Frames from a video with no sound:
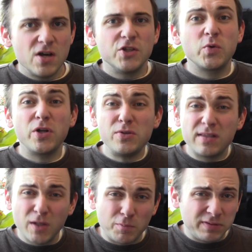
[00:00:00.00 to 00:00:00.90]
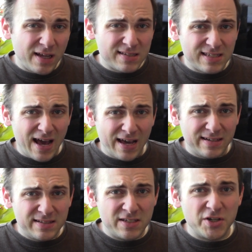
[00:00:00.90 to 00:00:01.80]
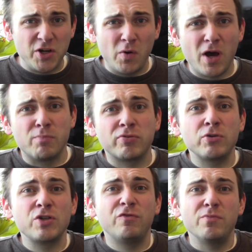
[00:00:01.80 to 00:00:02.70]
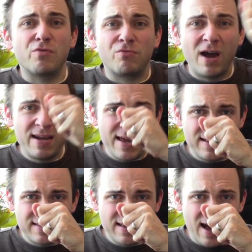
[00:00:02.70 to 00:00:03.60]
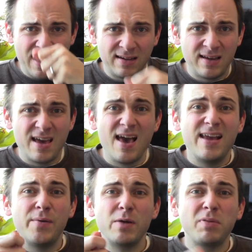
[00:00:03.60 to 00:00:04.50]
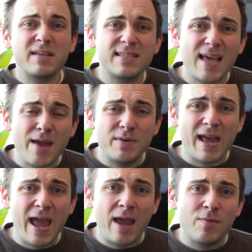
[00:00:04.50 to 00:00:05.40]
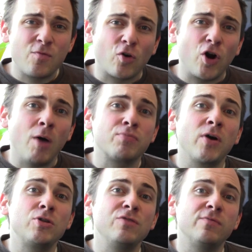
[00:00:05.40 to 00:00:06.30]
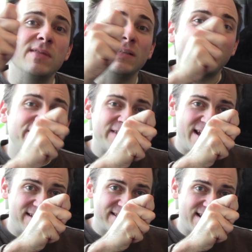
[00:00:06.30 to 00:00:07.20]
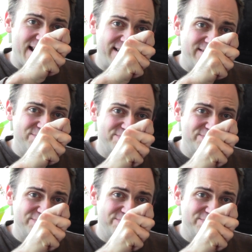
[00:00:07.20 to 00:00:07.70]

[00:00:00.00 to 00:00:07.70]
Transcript: So we're going to use the little plus sign to denote approaching from the right-hand side. Now we can play the same game for approaching from the left-hand side.